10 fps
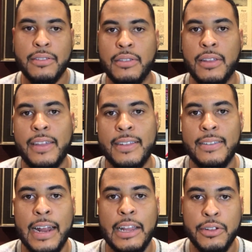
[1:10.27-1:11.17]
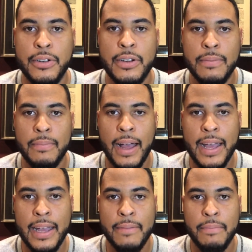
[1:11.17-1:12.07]
to the things that I learned in
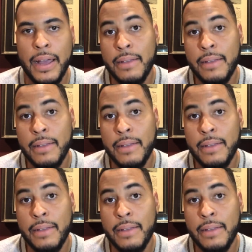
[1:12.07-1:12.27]
my